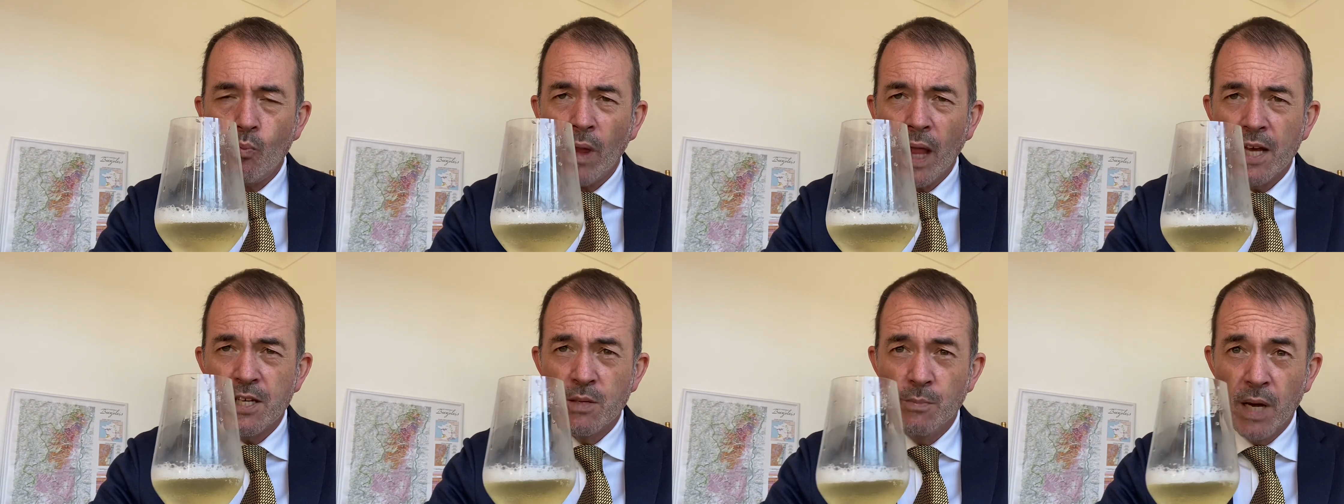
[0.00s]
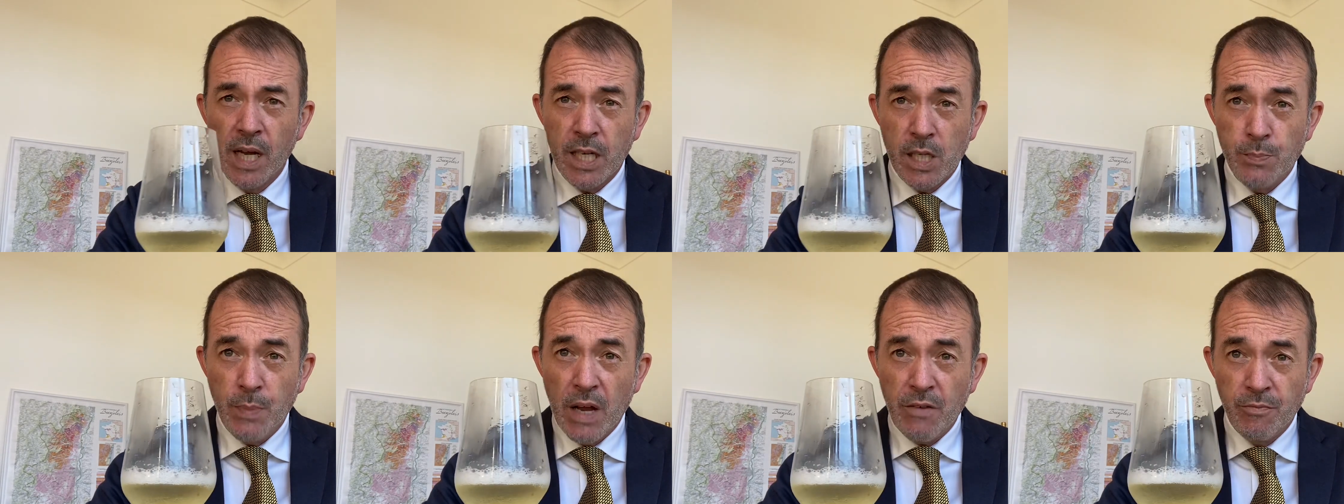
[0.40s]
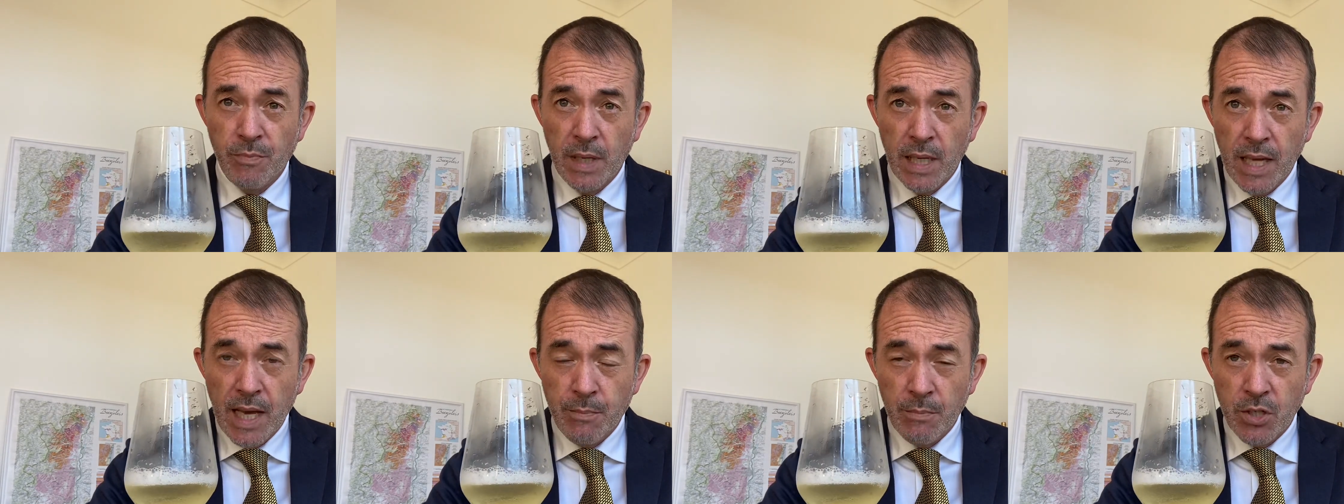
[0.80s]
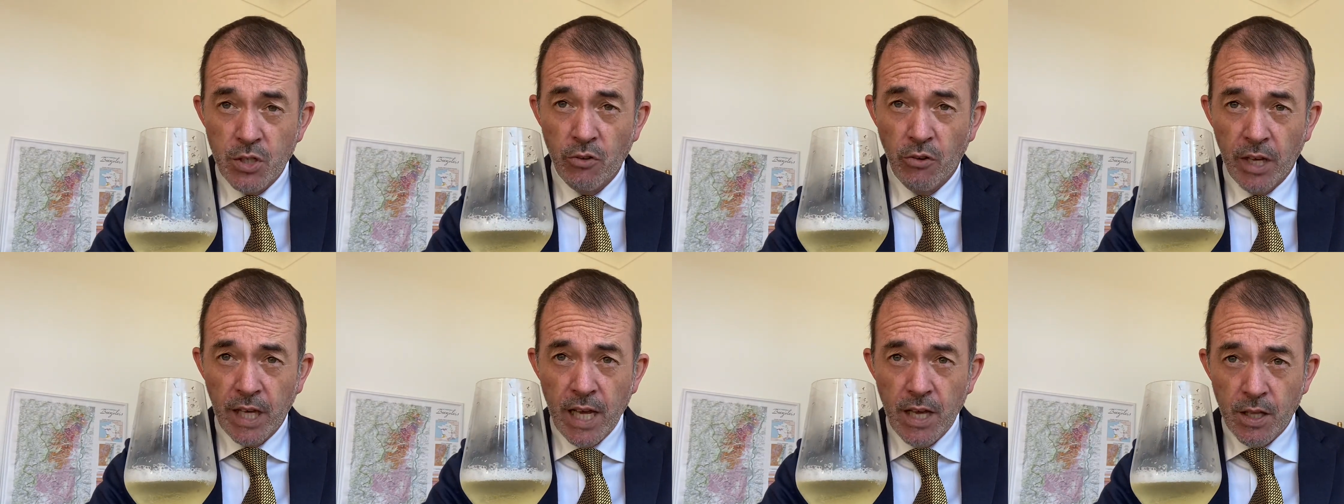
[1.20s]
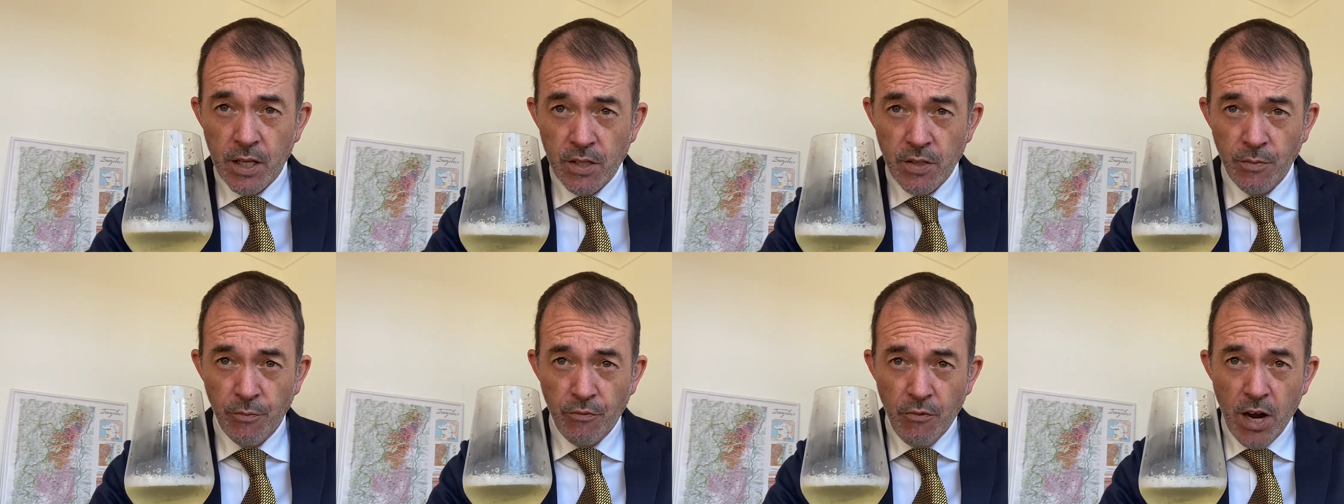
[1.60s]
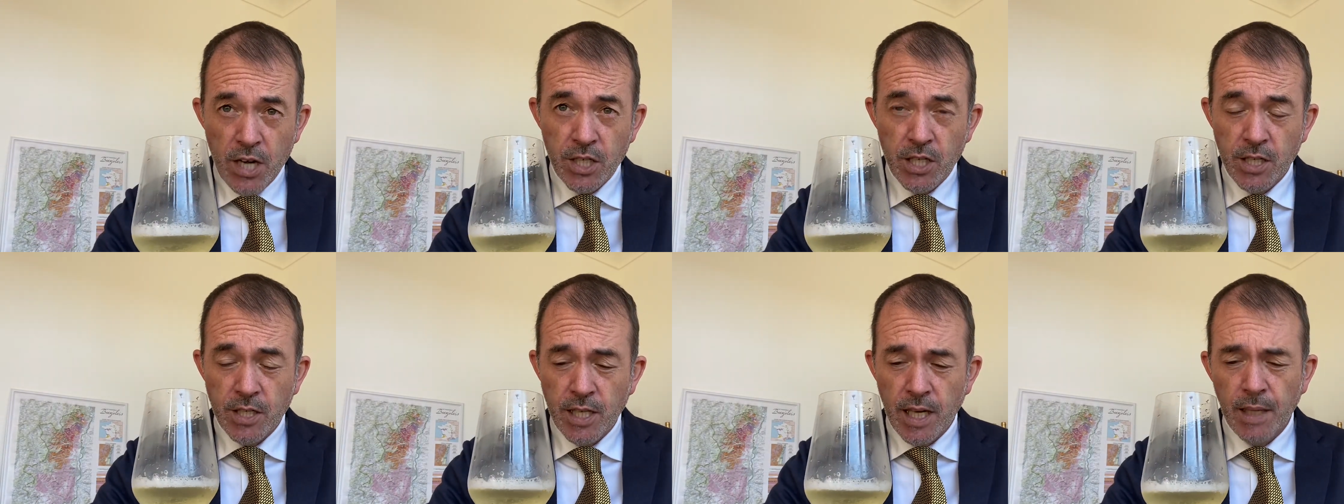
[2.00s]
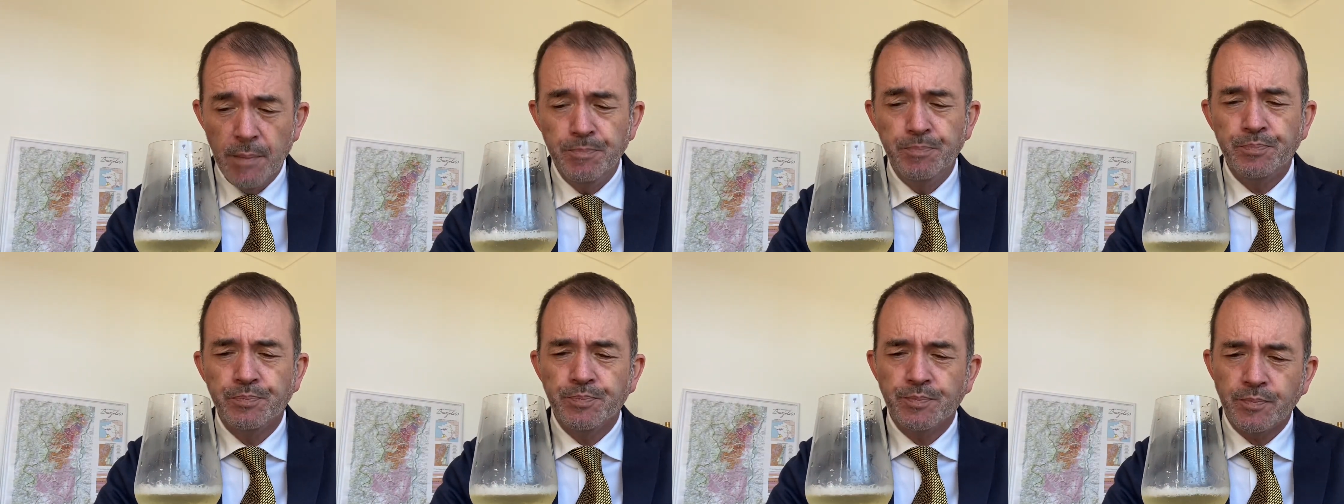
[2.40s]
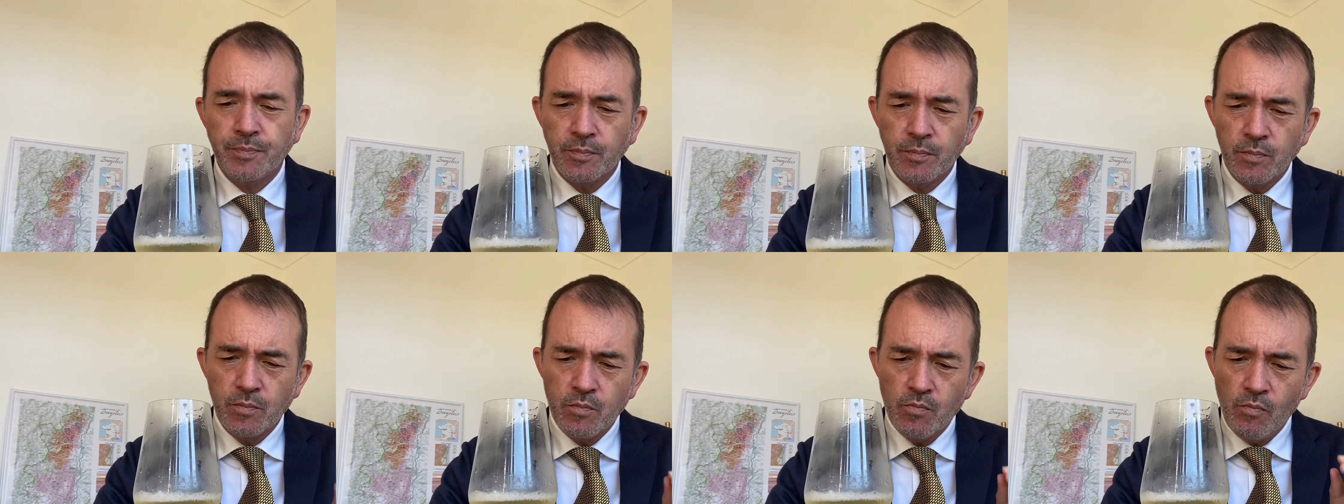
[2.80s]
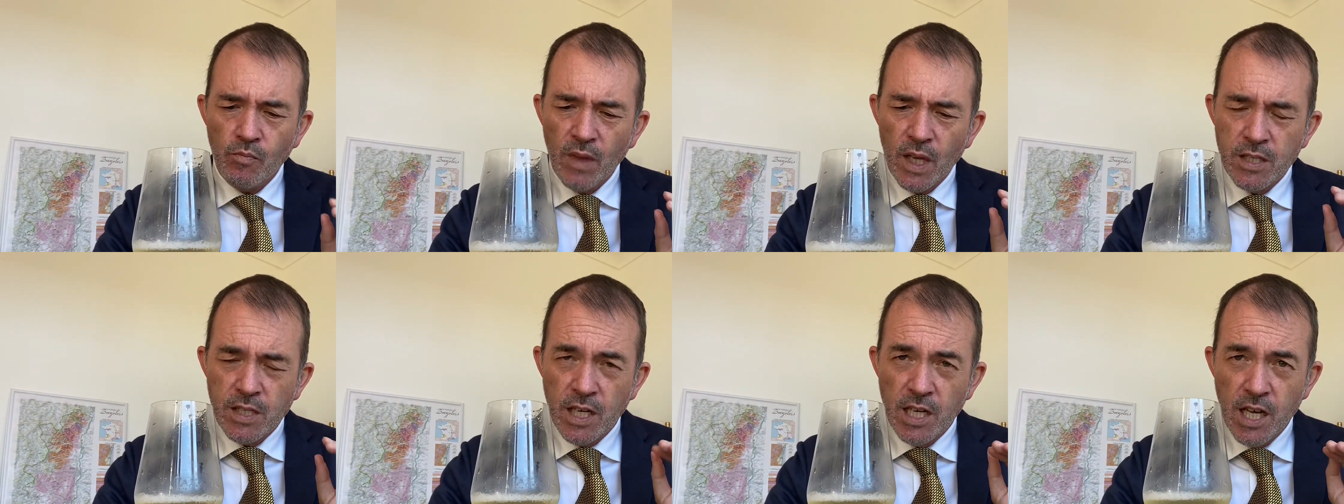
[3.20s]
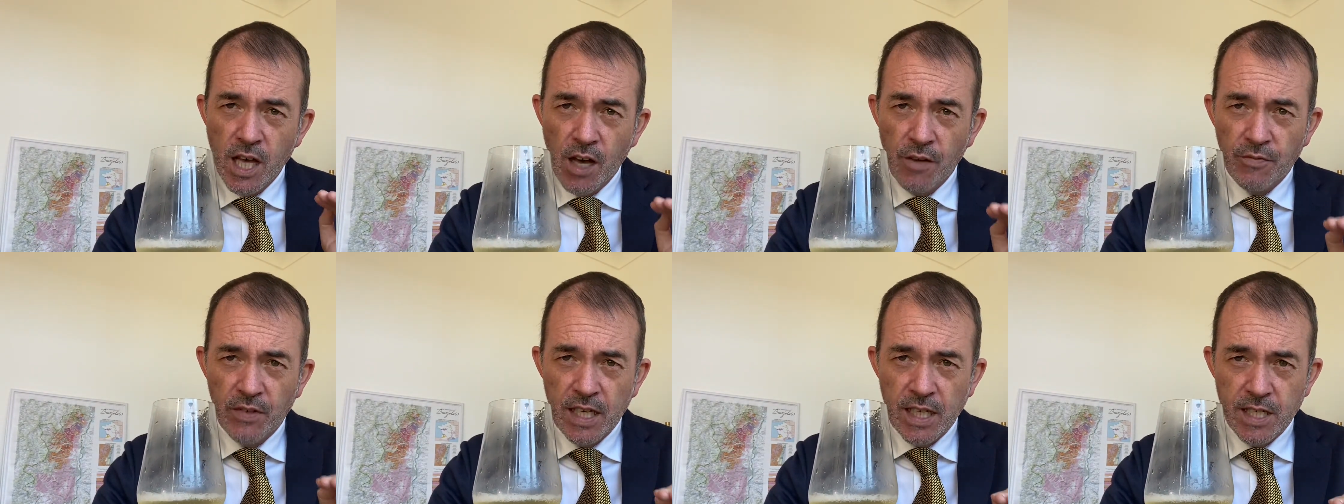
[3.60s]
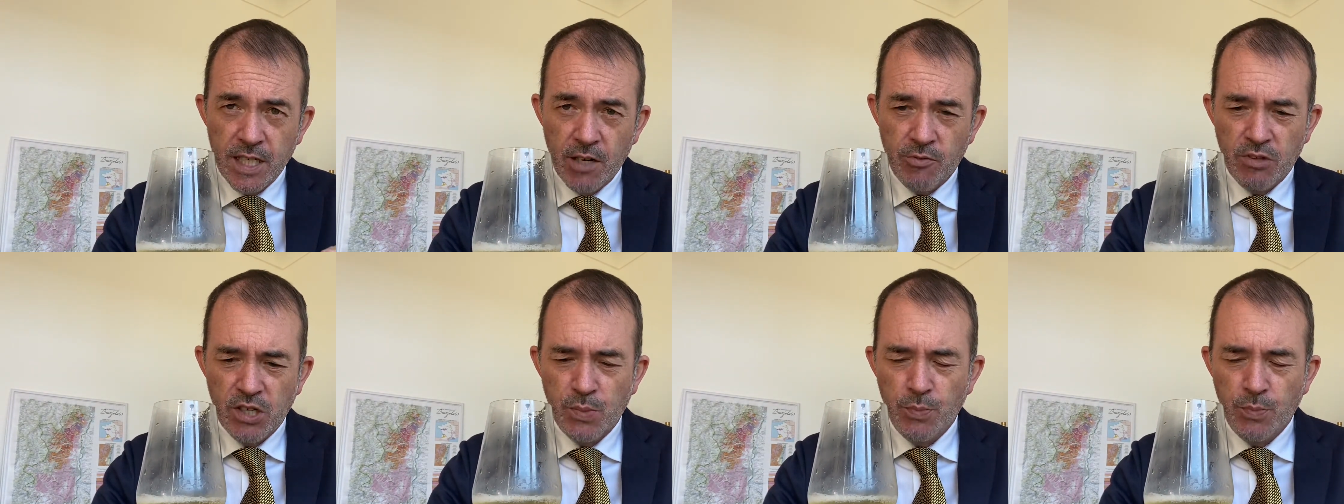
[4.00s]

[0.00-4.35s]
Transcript: As you might expect from a late maturing year, there's some freshness here. It's a lovely citrus